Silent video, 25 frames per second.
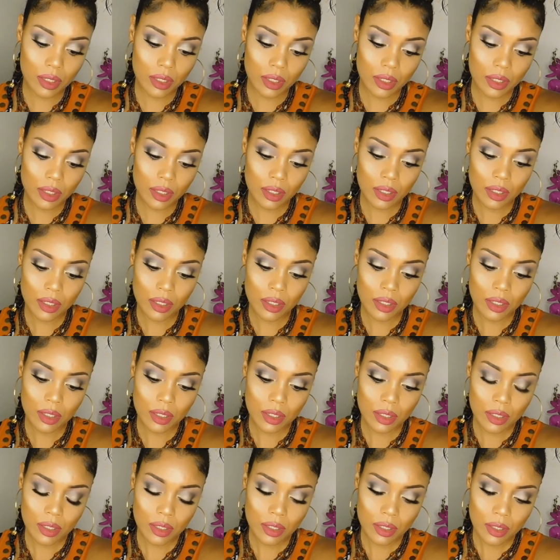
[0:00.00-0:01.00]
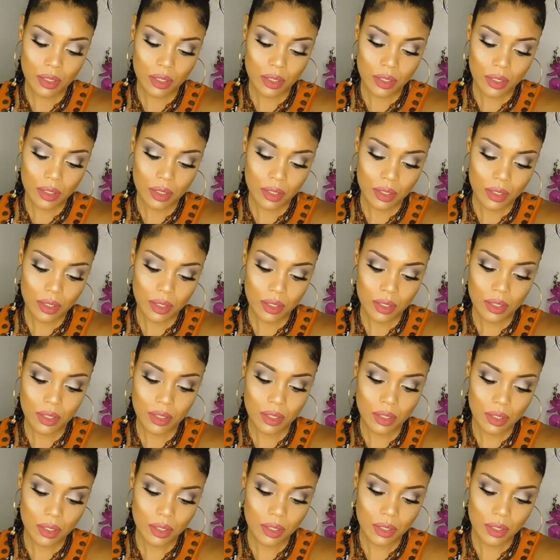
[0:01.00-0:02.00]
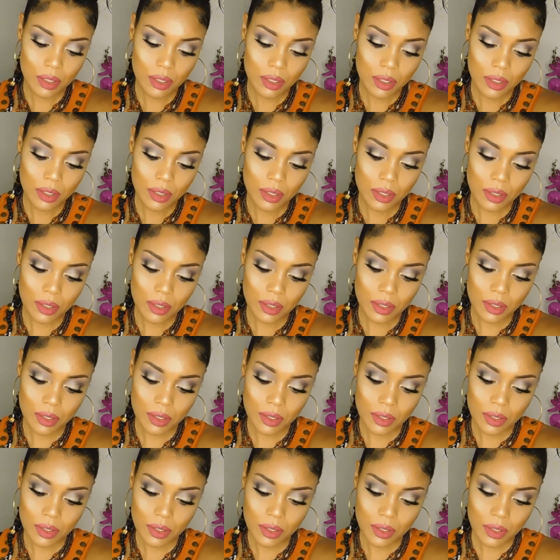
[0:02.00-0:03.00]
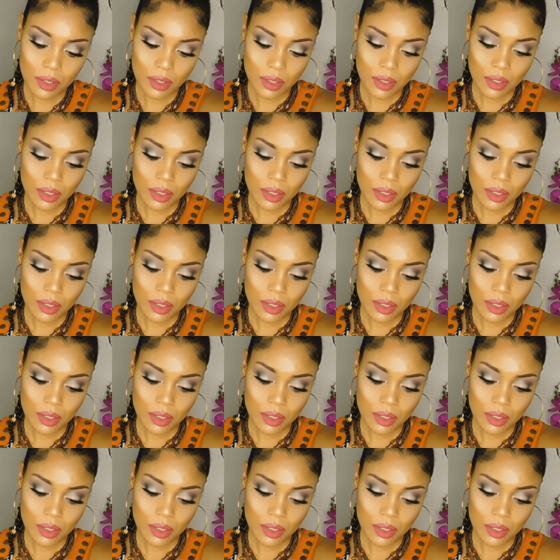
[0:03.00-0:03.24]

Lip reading: Nothing is said.